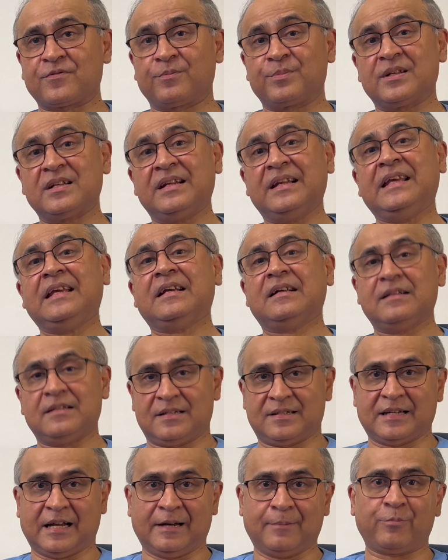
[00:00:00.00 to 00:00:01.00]
from the legal
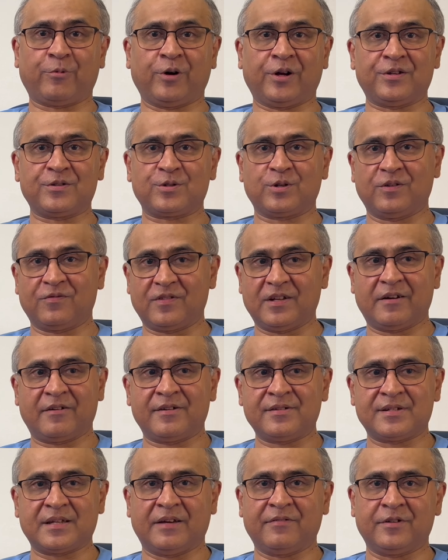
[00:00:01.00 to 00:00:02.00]
standpoint. So if there
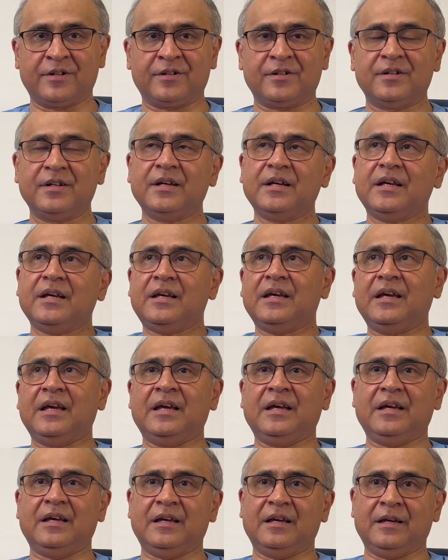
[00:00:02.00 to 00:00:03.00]
is ever
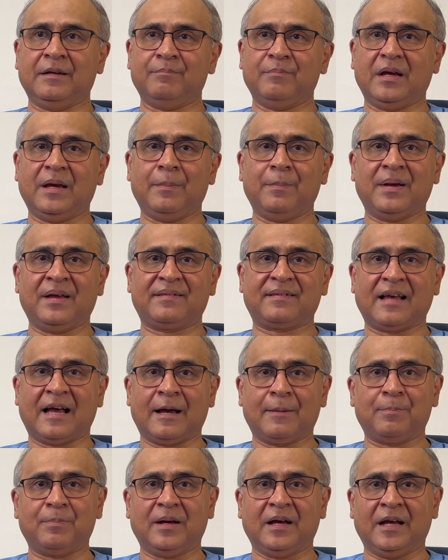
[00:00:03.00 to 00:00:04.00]
a
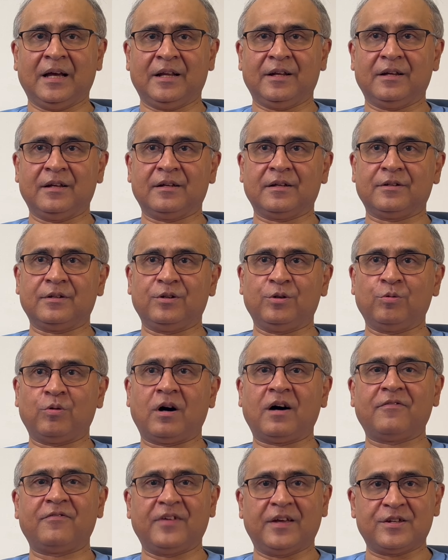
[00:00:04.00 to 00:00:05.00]
mishap and you
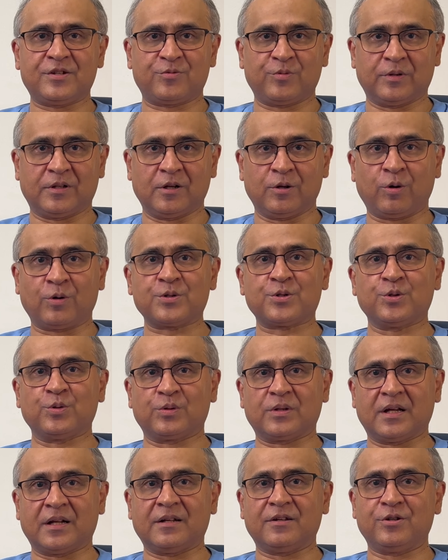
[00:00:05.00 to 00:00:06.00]
are faced with a
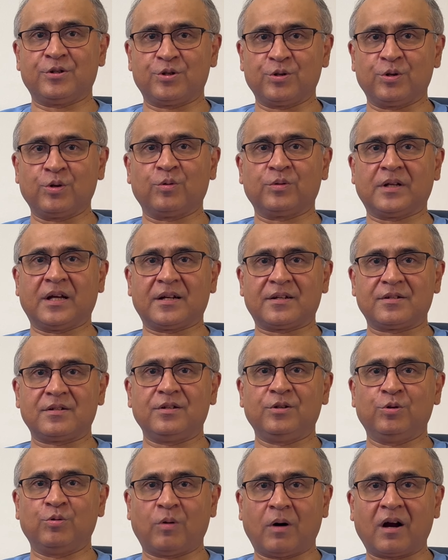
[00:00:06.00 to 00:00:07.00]
lawsuit, then you should know that
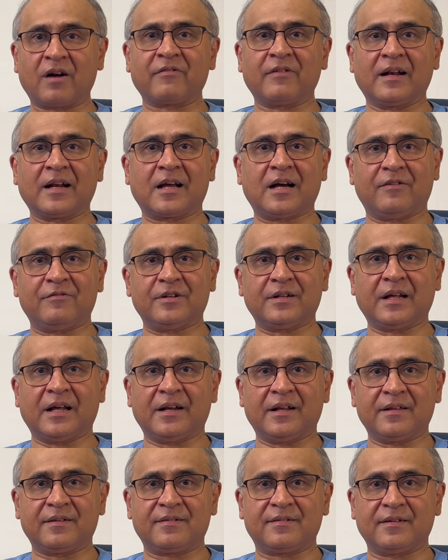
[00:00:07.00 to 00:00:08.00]
you are well covered,
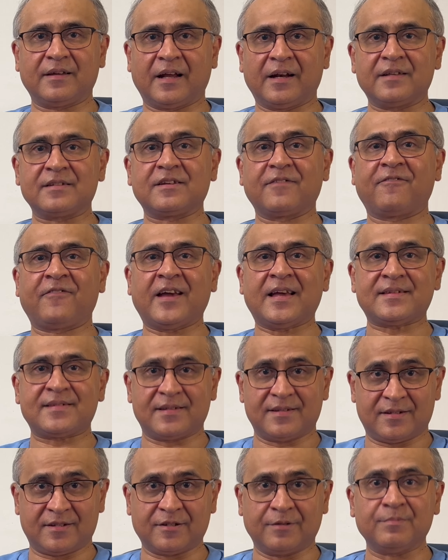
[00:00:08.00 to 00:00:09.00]
and it's a fair
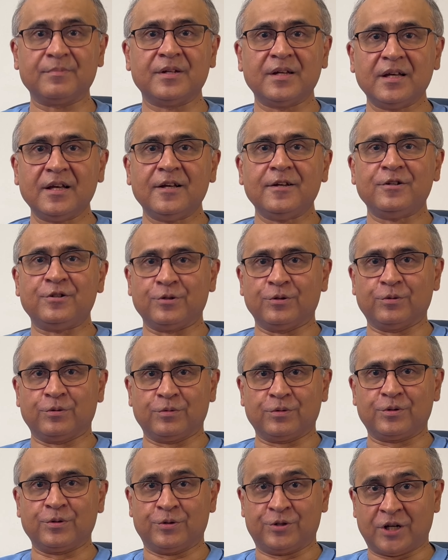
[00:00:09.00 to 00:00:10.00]
system
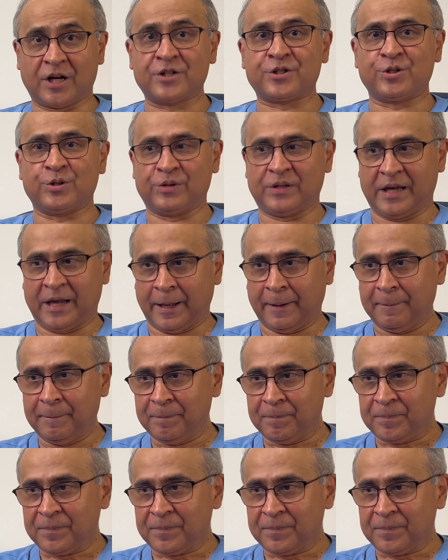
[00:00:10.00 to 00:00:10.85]
to judge you there.